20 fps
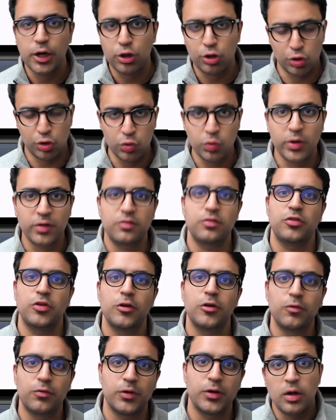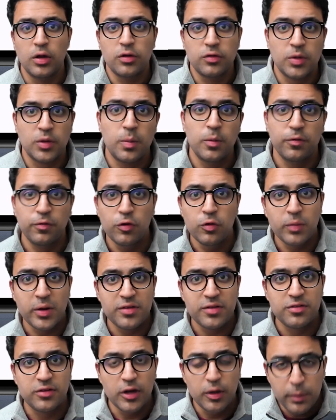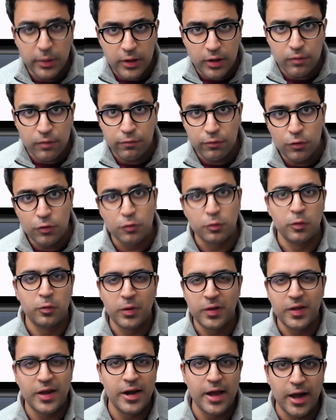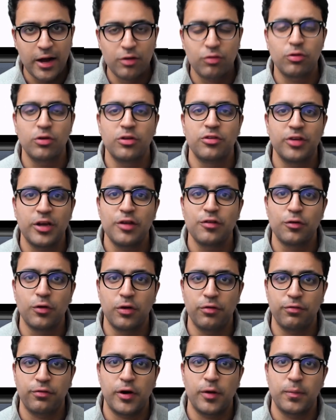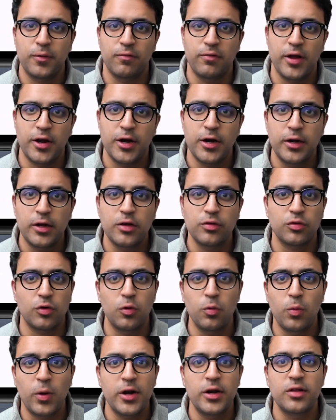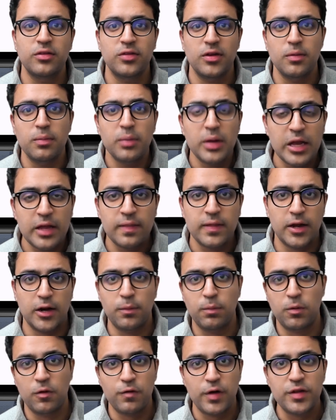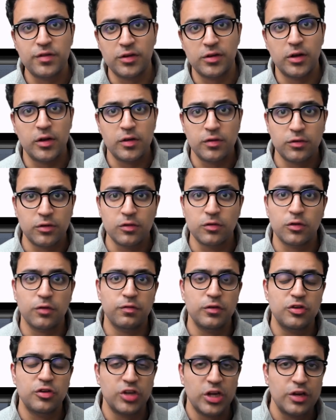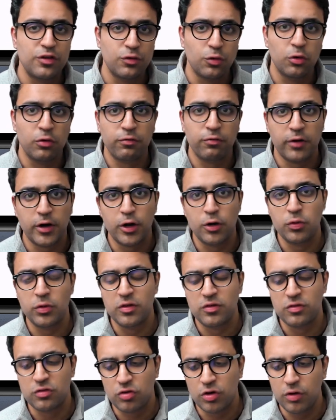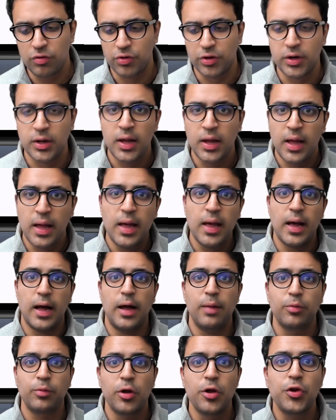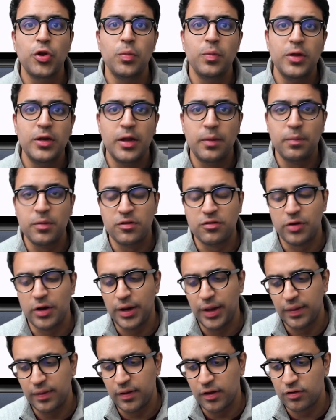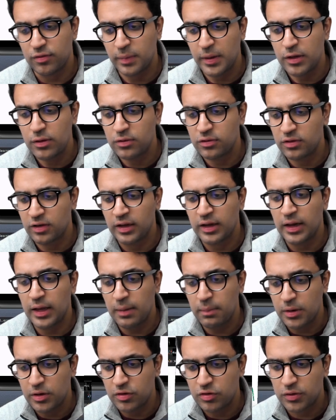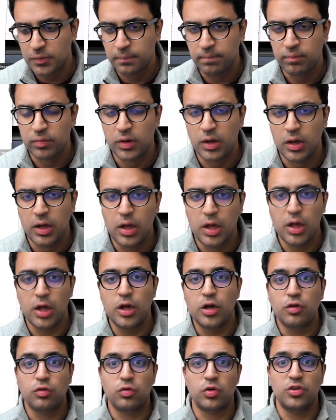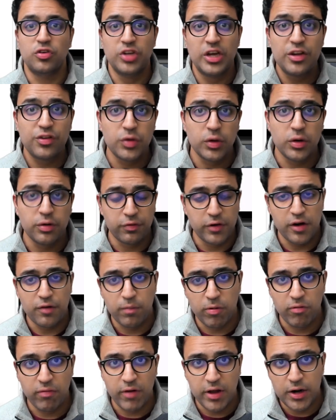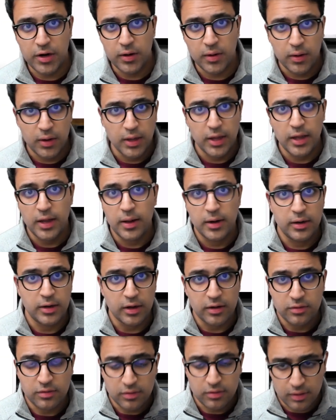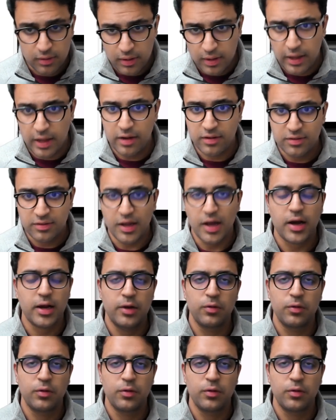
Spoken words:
to its children. Some of you might still be confused with what an actual ChangeNotifierProvider does, or what does it mean that it provides an instance of a ChangeNotifier to its children. I'm going to be demonstrating this by using an image. So ChangeNotifierProvider does exactly